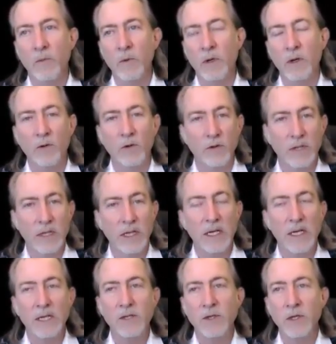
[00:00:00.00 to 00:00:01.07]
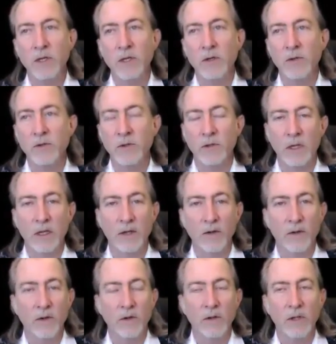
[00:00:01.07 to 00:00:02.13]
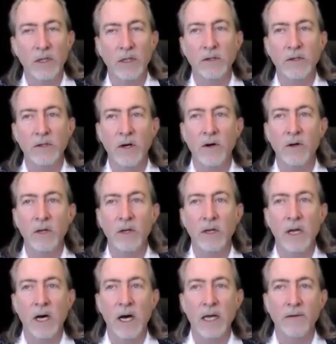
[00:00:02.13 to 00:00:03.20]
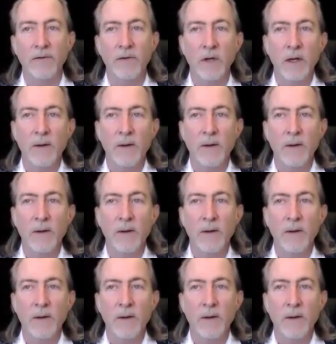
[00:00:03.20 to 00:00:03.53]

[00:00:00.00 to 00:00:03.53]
you know, your teenage years and early adult life,